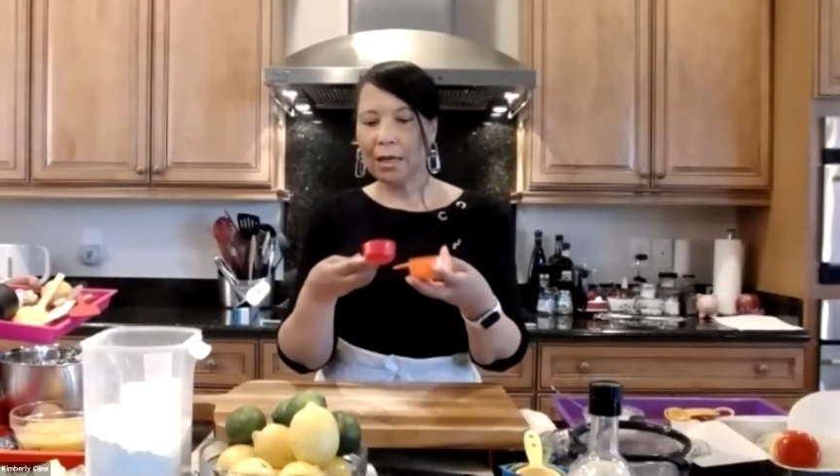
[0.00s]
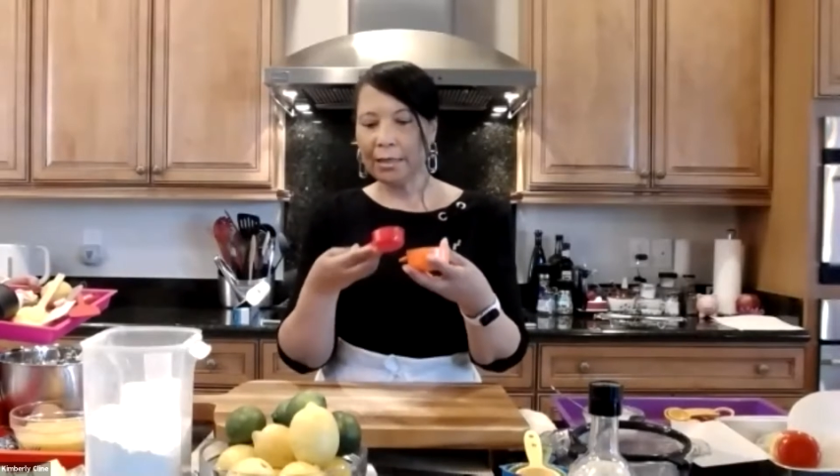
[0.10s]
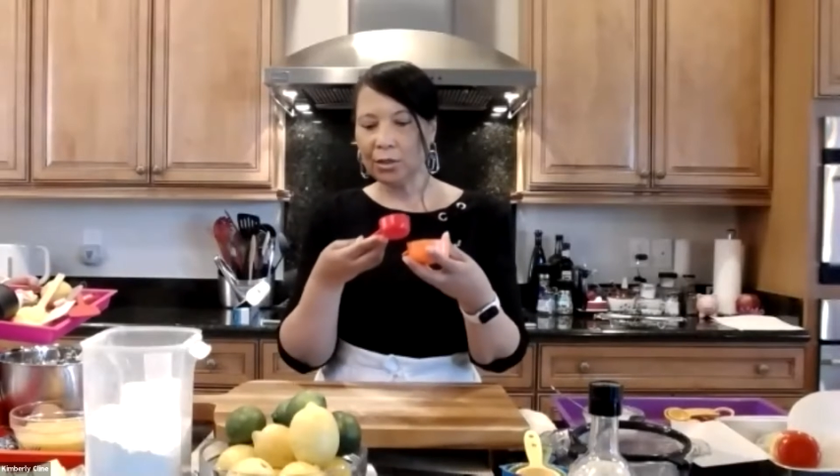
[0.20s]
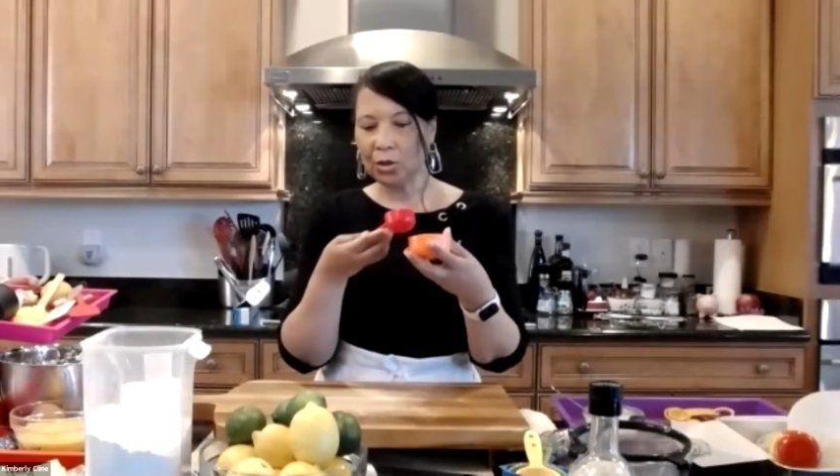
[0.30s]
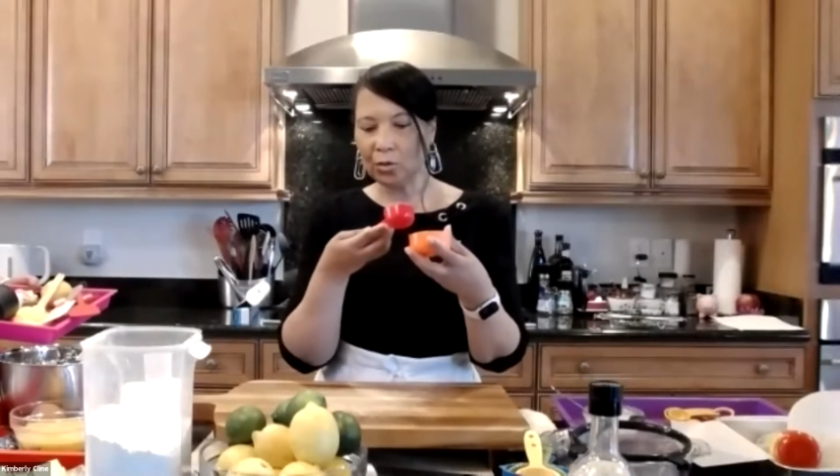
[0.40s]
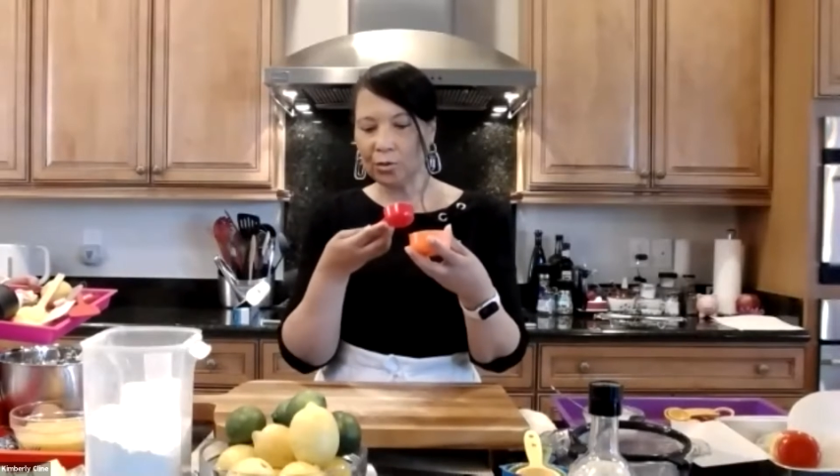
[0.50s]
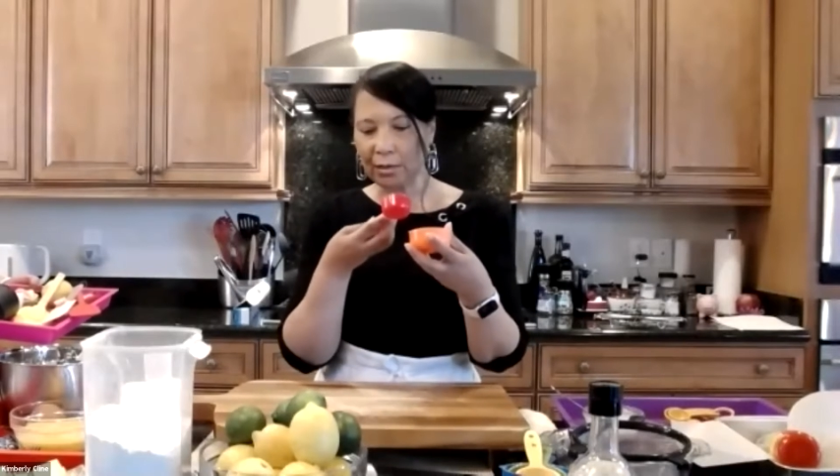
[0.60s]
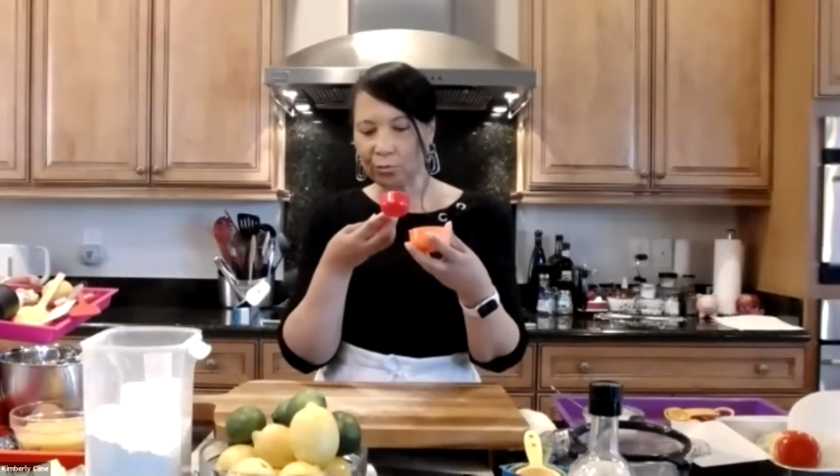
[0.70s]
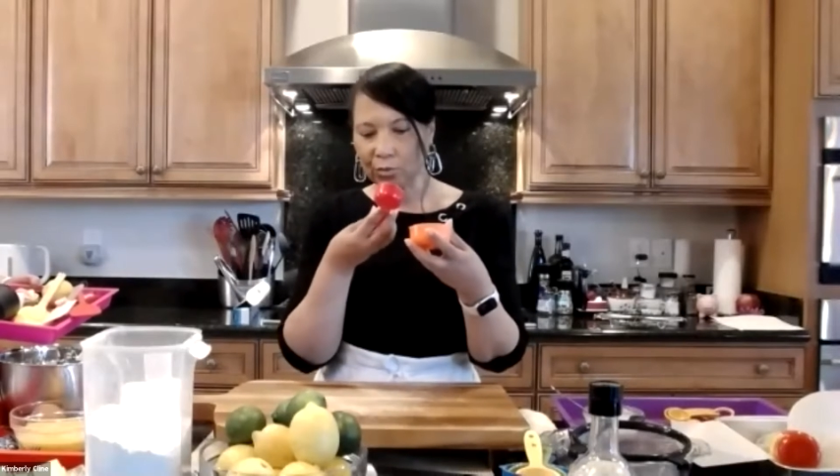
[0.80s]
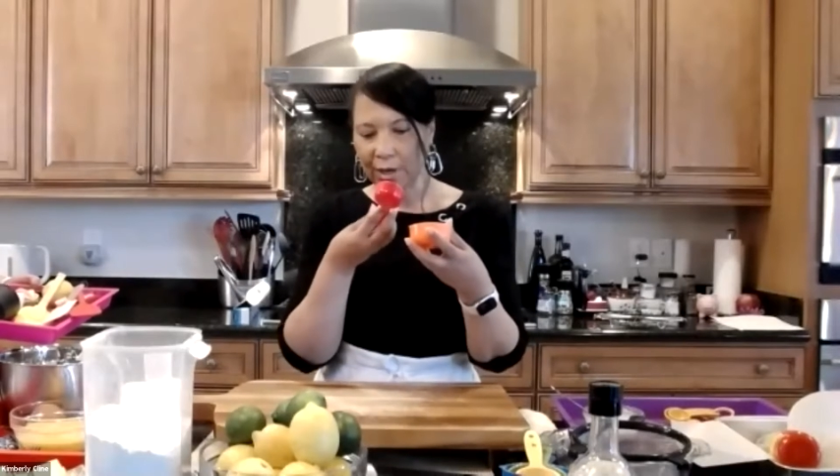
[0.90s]
I know
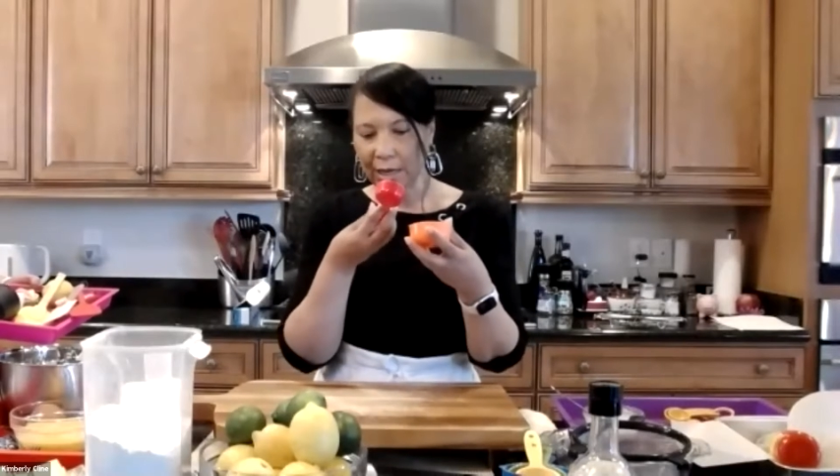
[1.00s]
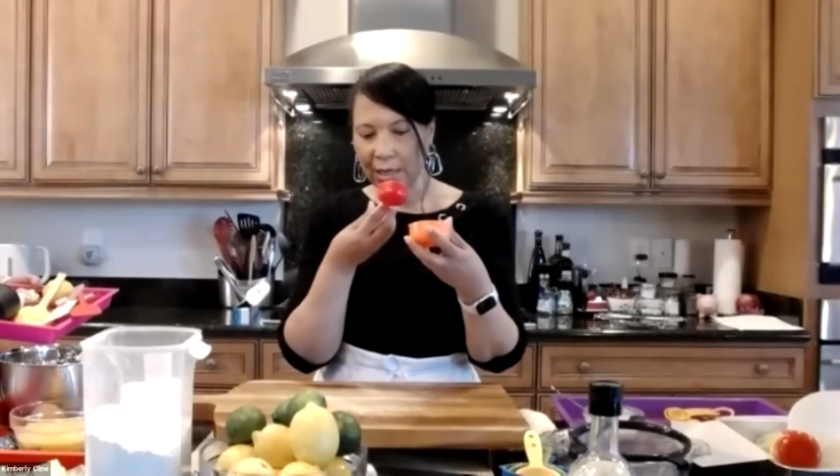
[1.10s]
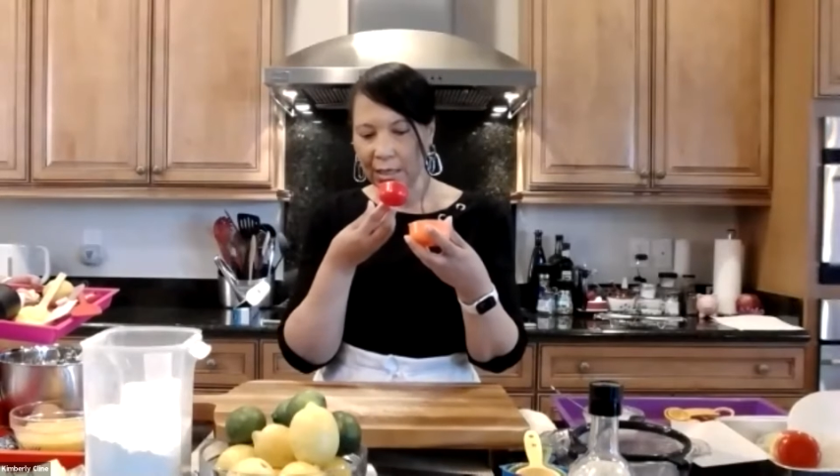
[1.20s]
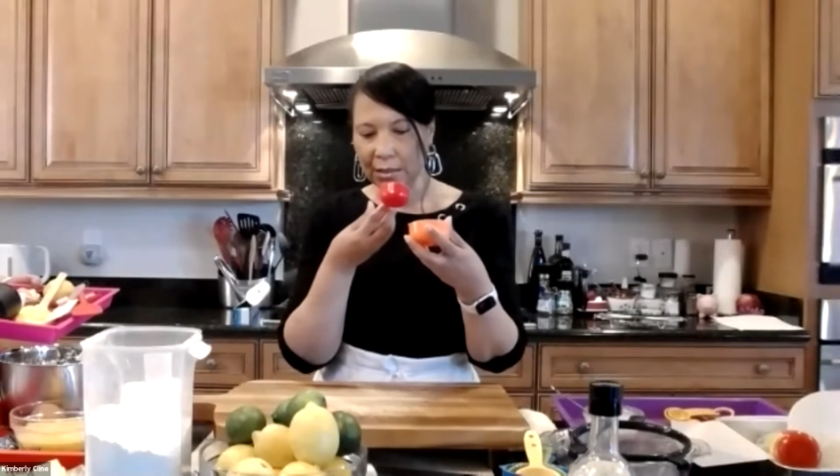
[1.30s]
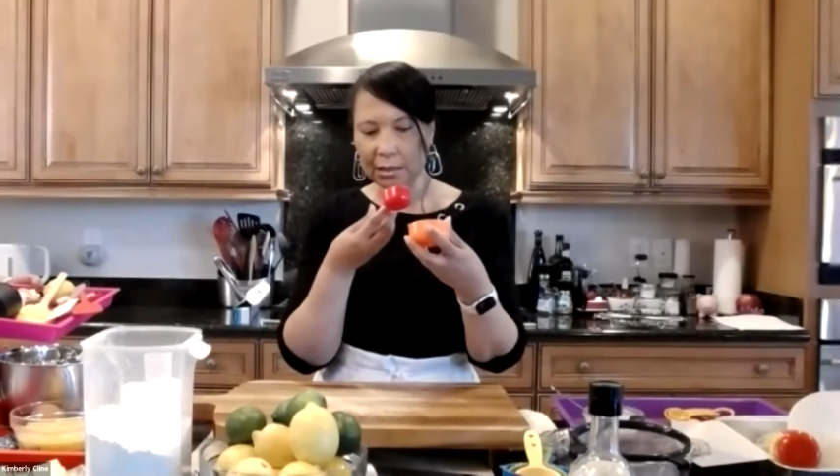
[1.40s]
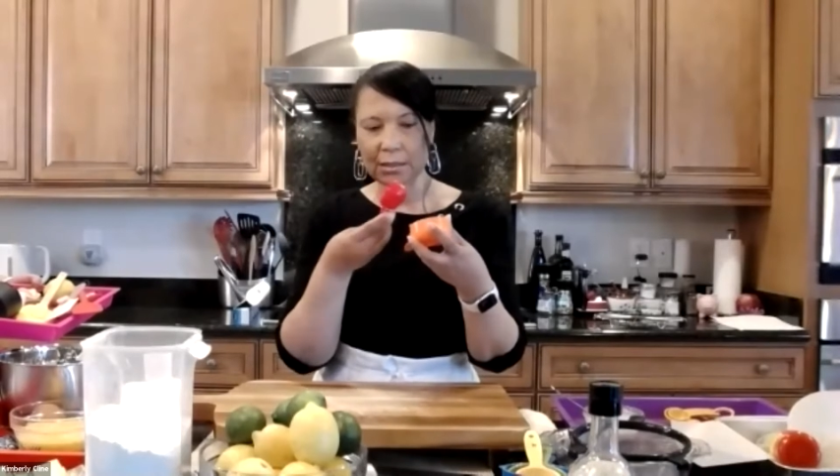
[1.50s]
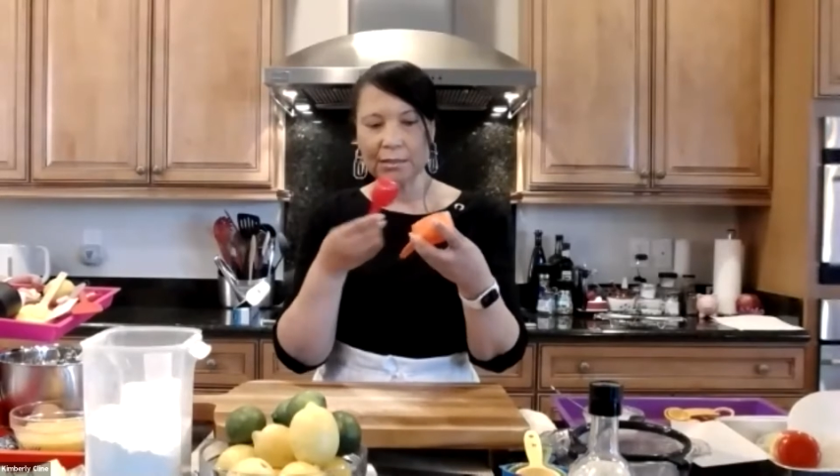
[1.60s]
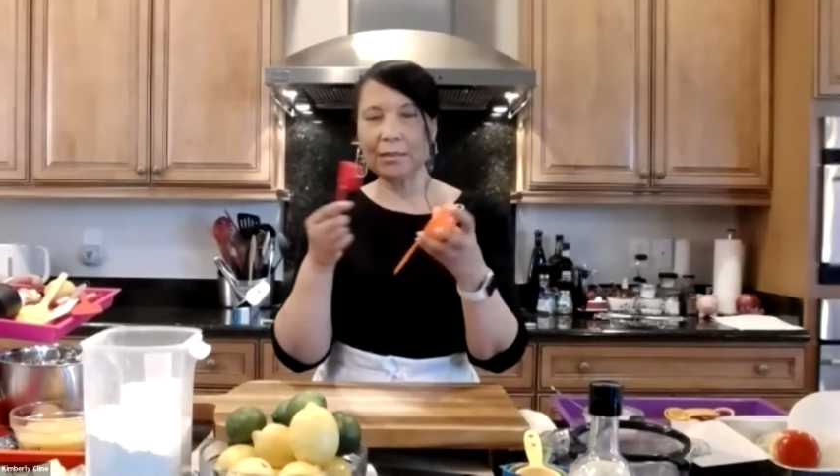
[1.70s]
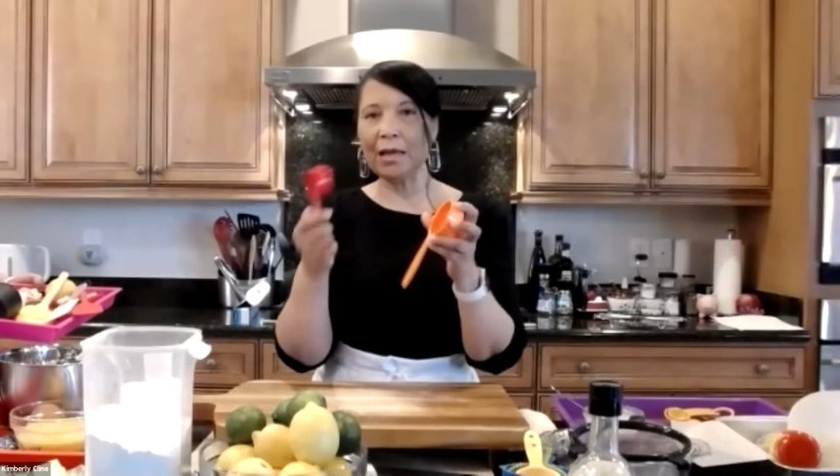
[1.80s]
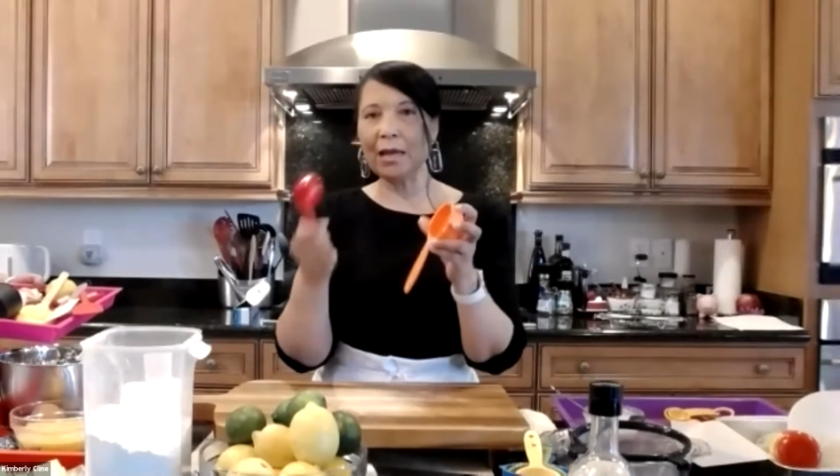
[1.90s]
that red
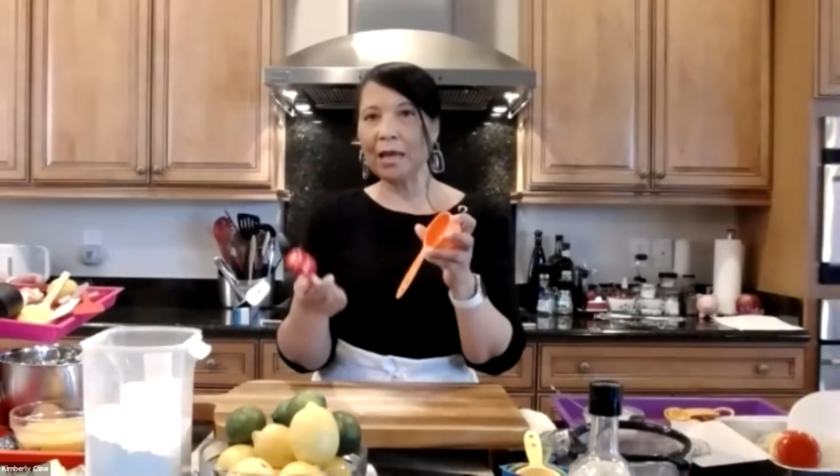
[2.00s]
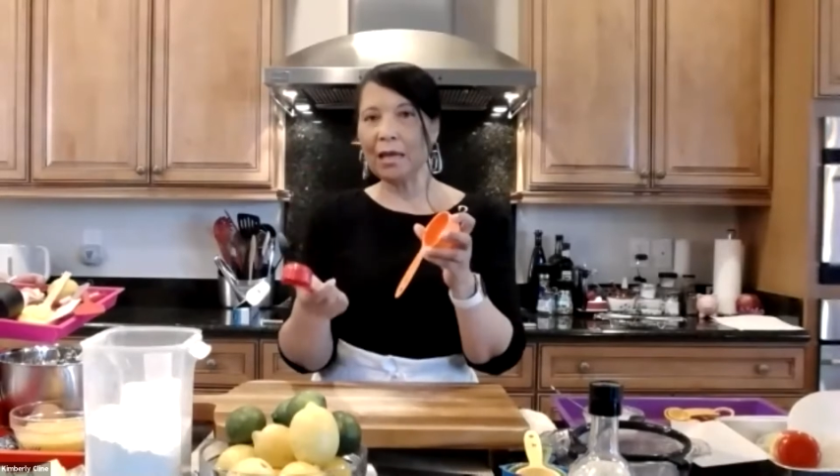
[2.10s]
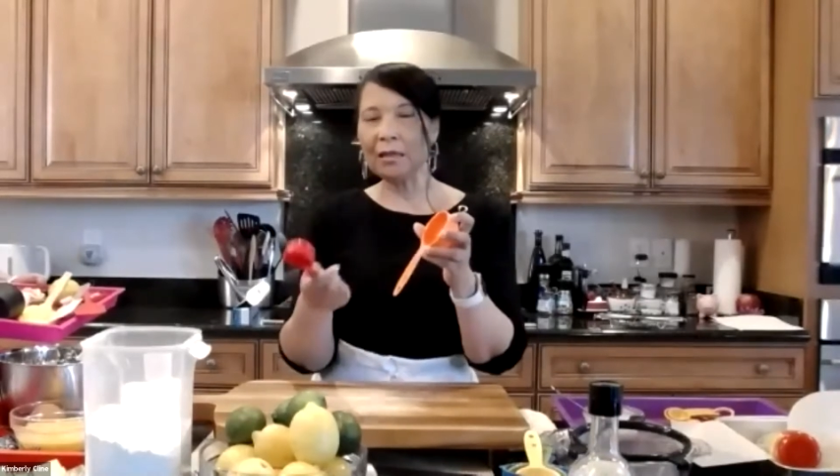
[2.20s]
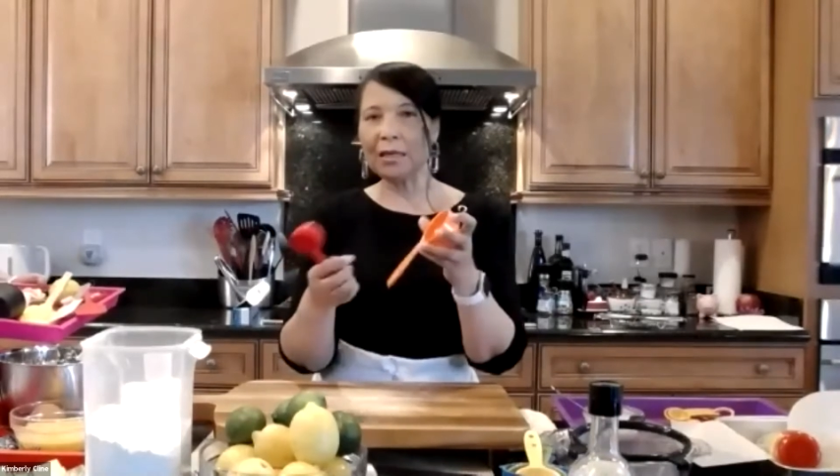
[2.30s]
is an 1/8.